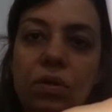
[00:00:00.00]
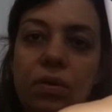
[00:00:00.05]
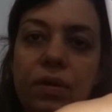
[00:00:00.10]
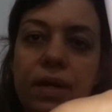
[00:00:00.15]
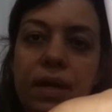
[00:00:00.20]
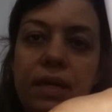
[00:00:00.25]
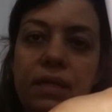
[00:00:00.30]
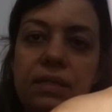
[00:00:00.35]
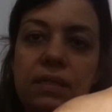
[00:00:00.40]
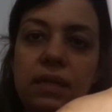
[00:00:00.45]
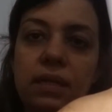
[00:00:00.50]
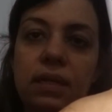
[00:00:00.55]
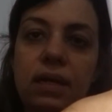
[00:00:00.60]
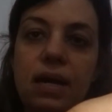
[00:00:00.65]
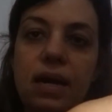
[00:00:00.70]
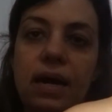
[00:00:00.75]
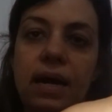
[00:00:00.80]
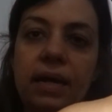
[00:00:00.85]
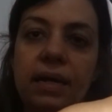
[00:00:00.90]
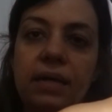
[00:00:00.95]
Okay, it's on the
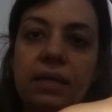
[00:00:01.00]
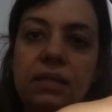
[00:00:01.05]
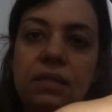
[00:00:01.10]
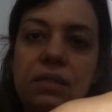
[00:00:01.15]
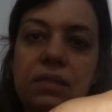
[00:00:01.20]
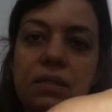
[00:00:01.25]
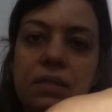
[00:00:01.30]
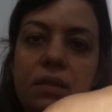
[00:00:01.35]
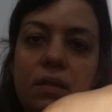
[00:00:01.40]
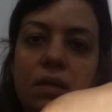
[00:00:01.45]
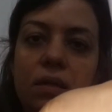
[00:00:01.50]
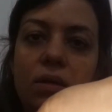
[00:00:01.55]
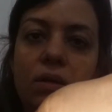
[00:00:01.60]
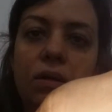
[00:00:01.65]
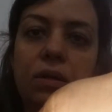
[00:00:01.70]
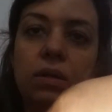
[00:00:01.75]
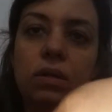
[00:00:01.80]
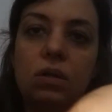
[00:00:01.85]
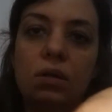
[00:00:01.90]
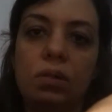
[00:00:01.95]
highest.
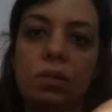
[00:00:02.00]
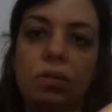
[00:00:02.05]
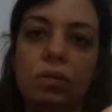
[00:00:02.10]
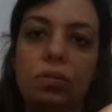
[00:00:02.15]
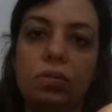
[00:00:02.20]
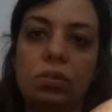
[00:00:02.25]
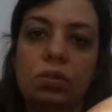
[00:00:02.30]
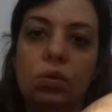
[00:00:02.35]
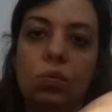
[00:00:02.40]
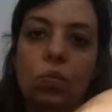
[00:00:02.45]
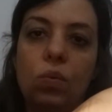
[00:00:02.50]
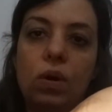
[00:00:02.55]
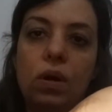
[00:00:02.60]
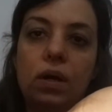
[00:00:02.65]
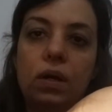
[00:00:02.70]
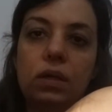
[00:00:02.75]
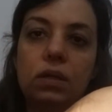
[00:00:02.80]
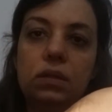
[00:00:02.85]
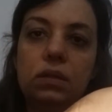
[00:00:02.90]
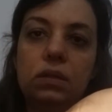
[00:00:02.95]
There's the
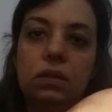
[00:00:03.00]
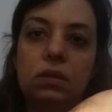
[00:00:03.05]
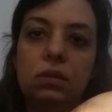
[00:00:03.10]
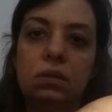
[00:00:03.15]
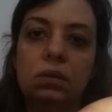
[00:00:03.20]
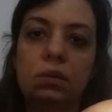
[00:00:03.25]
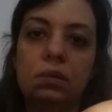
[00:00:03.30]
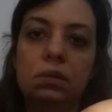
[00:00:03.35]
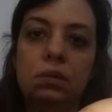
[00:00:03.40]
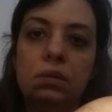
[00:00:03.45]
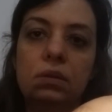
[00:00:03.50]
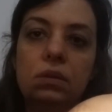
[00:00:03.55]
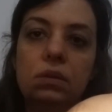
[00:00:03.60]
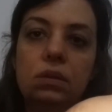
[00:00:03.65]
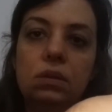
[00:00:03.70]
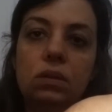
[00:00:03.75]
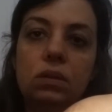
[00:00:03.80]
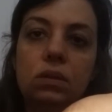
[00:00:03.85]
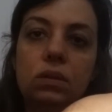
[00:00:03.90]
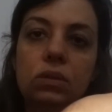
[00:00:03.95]
1,
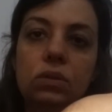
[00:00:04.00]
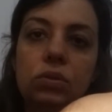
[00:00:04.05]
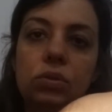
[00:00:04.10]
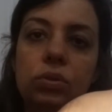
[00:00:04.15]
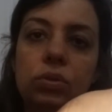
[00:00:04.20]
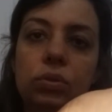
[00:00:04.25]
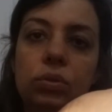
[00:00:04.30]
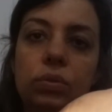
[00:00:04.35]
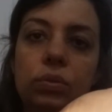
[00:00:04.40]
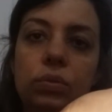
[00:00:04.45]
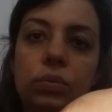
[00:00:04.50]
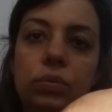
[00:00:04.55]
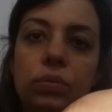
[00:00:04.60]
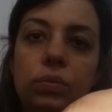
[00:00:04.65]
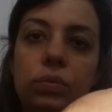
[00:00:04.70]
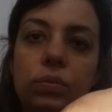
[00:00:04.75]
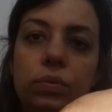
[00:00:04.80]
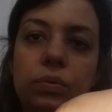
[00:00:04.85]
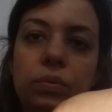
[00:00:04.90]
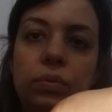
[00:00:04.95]
2,
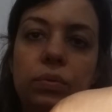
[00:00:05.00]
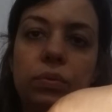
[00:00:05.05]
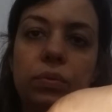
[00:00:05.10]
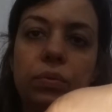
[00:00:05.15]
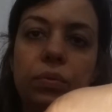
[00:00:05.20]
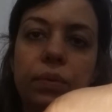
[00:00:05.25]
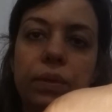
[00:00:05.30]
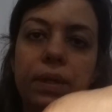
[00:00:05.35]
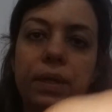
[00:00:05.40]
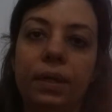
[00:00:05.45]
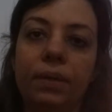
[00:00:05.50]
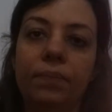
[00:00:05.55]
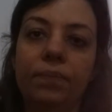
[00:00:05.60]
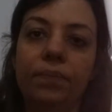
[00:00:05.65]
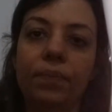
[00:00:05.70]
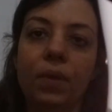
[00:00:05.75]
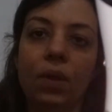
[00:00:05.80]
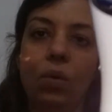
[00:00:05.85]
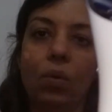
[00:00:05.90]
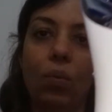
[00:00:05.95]
3.
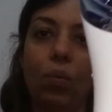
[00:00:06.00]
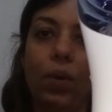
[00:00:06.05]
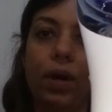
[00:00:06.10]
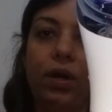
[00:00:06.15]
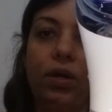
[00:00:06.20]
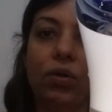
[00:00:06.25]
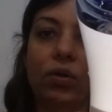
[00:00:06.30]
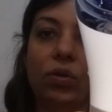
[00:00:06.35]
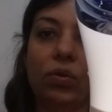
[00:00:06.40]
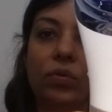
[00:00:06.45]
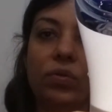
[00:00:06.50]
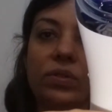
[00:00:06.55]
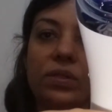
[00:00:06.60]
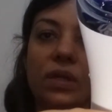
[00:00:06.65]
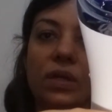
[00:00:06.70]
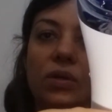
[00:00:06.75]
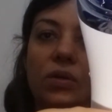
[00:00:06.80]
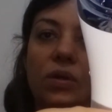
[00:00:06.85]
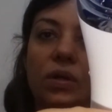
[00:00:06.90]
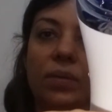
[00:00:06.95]
When you use
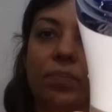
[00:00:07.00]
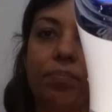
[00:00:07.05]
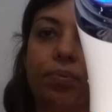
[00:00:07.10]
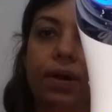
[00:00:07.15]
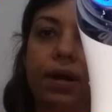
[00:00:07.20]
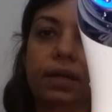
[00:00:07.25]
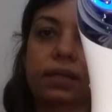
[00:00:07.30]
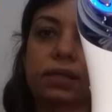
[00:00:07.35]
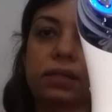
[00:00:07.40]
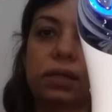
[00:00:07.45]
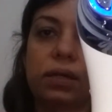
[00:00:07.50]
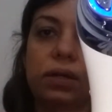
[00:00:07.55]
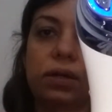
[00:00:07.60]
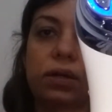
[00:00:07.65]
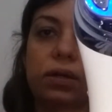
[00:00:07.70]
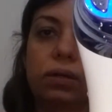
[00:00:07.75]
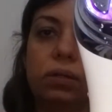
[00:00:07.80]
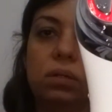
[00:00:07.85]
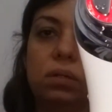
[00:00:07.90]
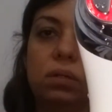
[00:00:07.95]
it, you're gonna press
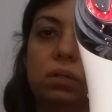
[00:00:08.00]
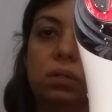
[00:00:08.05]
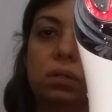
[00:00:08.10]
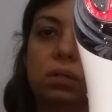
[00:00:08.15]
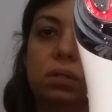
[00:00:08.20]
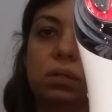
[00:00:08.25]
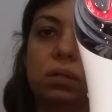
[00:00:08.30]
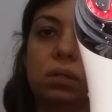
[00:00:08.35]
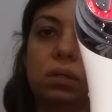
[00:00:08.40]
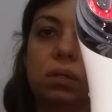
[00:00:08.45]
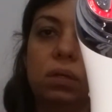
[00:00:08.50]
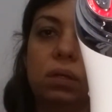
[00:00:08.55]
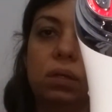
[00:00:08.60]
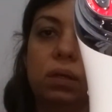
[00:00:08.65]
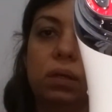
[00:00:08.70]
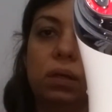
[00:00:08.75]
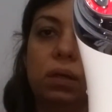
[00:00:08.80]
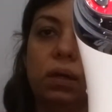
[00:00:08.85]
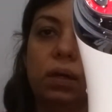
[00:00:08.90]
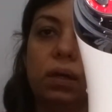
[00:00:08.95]
here,
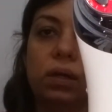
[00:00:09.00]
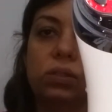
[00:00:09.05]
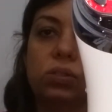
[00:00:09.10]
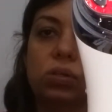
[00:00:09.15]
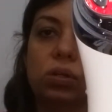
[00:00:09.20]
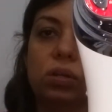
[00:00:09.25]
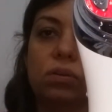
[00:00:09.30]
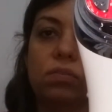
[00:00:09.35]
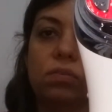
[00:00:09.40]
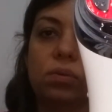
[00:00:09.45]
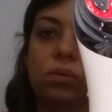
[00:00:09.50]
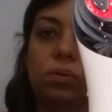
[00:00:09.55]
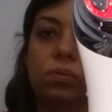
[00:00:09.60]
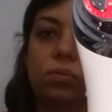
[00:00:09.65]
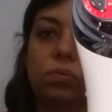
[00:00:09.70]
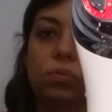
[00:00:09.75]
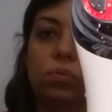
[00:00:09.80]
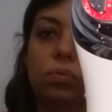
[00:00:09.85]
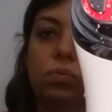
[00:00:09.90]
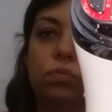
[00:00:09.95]
and it's gonna
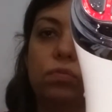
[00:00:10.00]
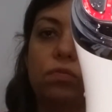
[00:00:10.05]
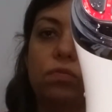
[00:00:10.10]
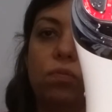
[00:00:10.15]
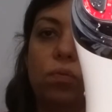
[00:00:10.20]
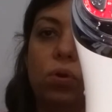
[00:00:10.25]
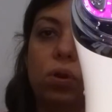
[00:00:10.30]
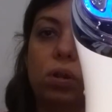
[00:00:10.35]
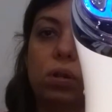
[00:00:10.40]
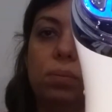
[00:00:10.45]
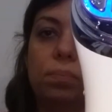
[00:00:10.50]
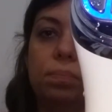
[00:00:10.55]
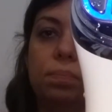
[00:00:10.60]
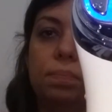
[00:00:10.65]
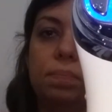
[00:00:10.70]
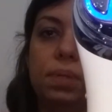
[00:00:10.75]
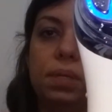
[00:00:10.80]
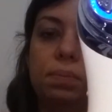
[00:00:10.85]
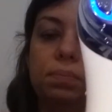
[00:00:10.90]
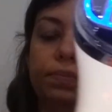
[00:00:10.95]
do 4
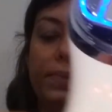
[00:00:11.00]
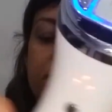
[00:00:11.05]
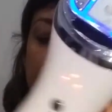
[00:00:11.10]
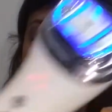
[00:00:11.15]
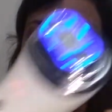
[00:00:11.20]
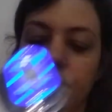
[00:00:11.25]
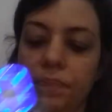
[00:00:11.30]
beeps.